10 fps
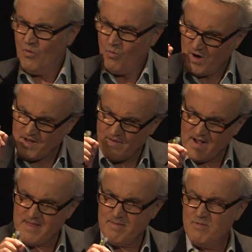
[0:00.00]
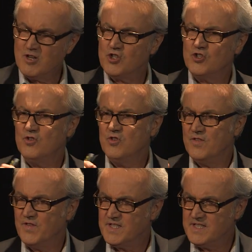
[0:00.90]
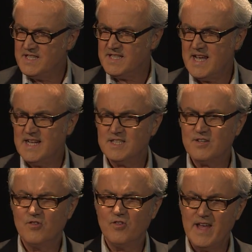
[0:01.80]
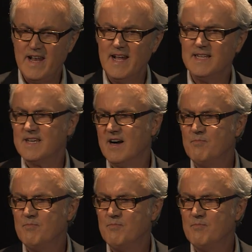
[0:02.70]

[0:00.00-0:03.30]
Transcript: What if I'm not sure if it's this answer or that answer?